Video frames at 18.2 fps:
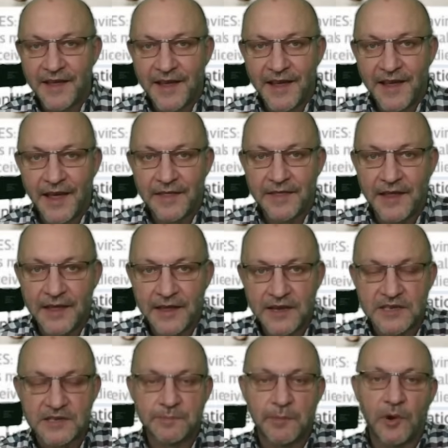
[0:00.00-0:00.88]
And they
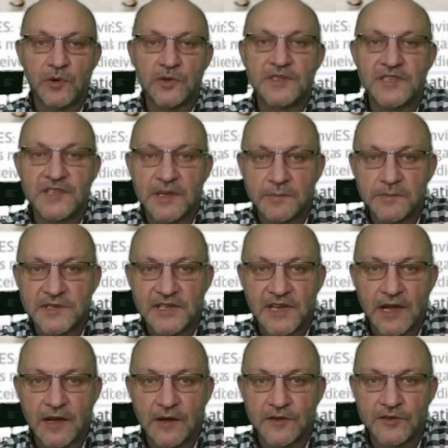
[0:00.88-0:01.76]
exposed
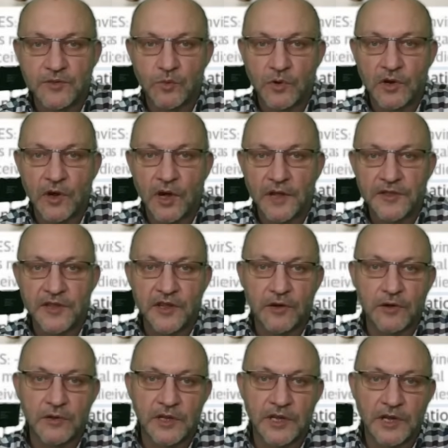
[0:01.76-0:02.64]
themselves. We're not the
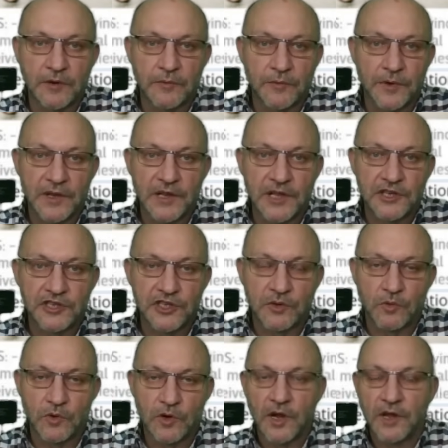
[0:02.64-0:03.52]
only
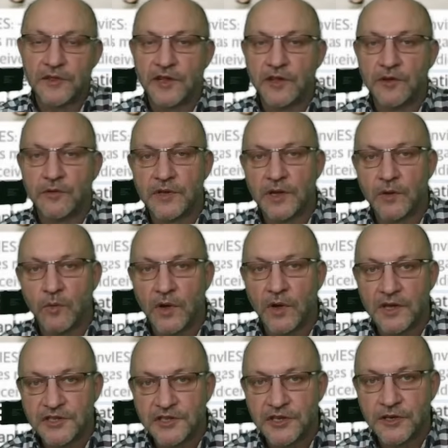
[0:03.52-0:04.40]
religion. We're not the only
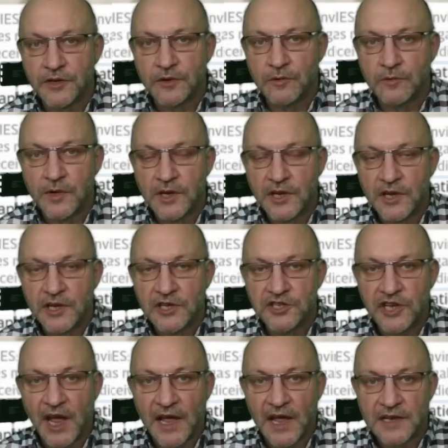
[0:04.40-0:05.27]
ones. You know,
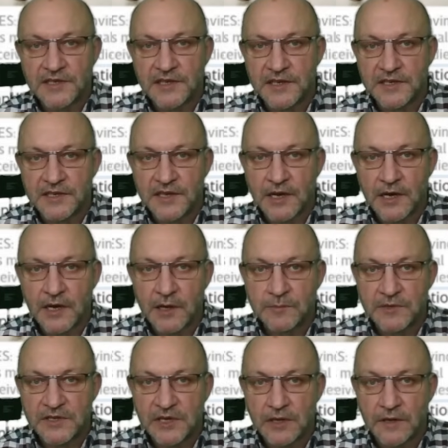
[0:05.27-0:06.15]
Jackson sunk
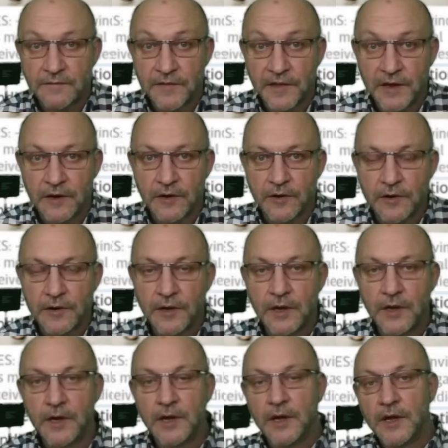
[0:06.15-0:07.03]
himself there.
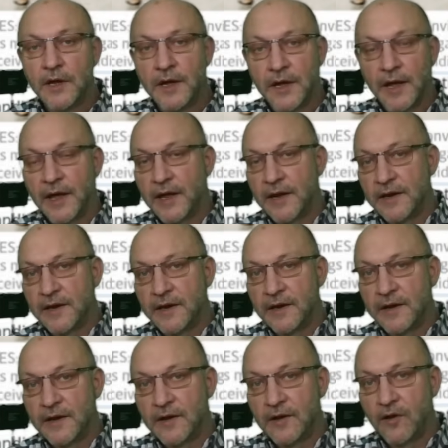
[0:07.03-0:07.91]

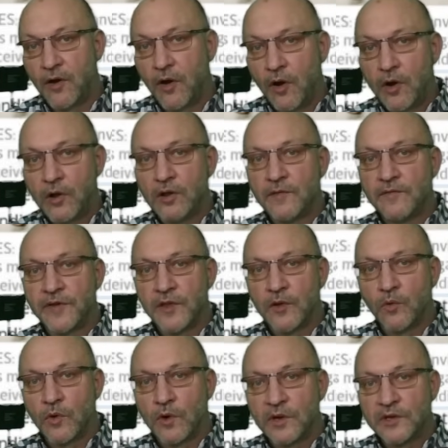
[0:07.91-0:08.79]
And all over the
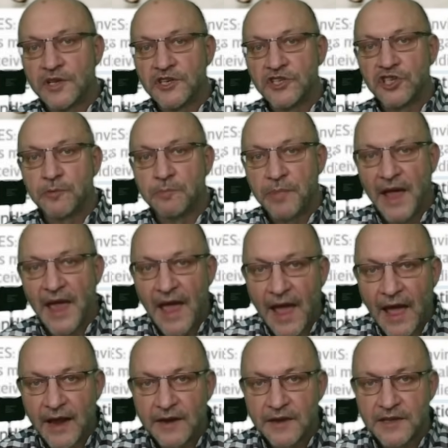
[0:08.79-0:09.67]
world, in
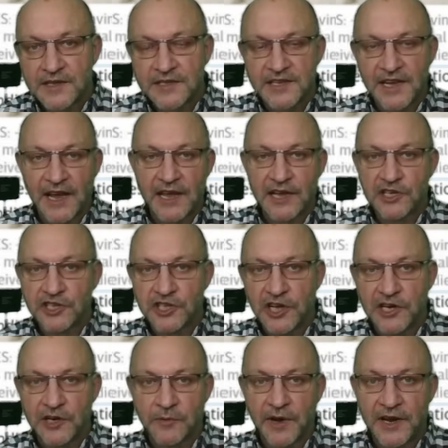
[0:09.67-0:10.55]
Japan, the second
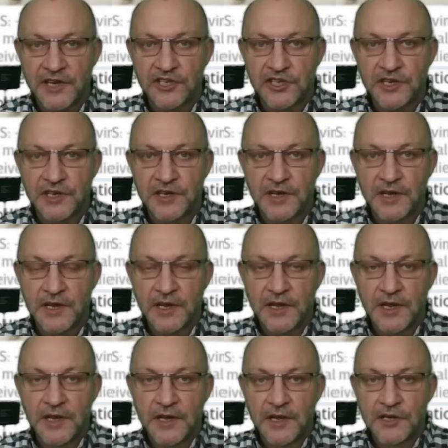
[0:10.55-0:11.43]
generation
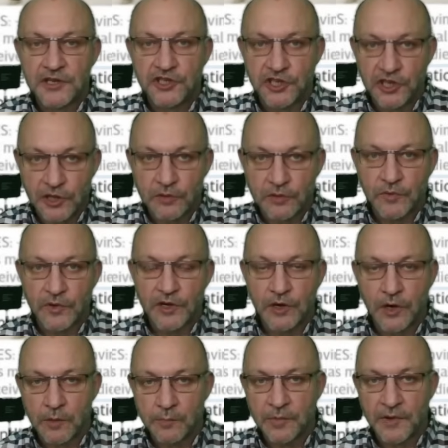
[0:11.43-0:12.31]
children
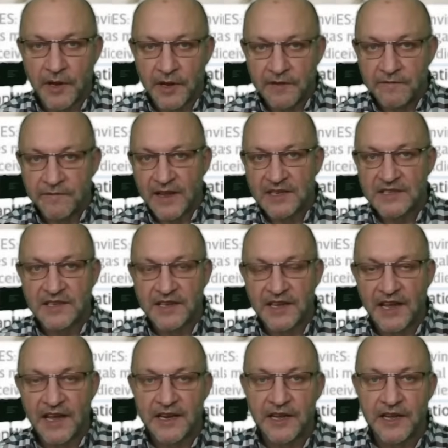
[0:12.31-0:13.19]
are
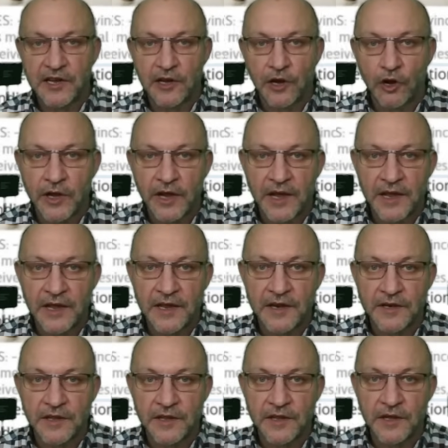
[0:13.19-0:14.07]
investigating and looking
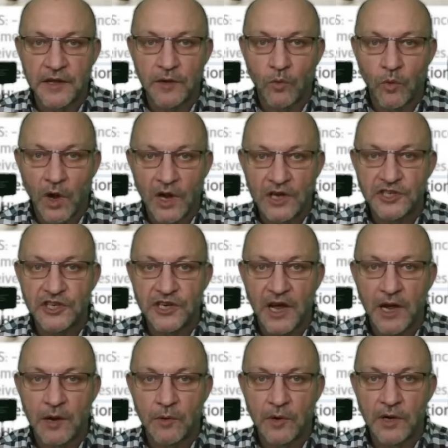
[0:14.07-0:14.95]
into the
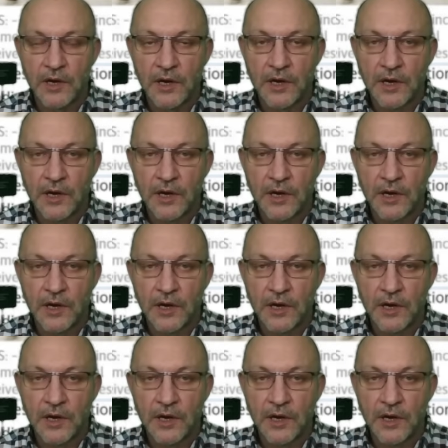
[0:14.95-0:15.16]
Watchtower